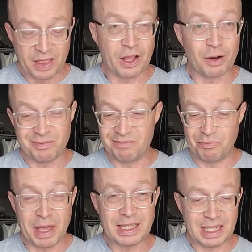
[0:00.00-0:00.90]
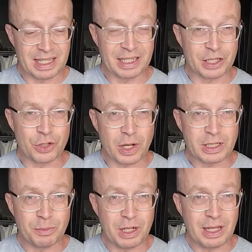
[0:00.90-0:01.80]
They're basically
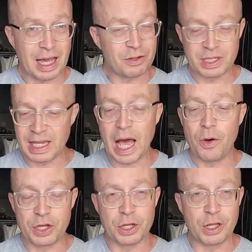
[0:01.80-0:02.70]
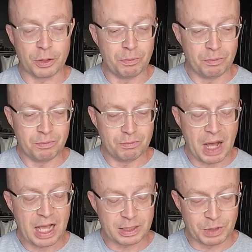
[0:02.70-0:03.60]
indestructible. I don't see how it could
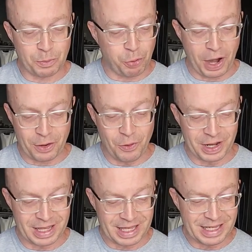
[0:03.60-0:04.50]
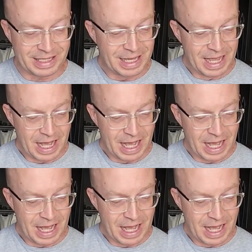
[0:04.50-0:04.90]
possibly break one of these.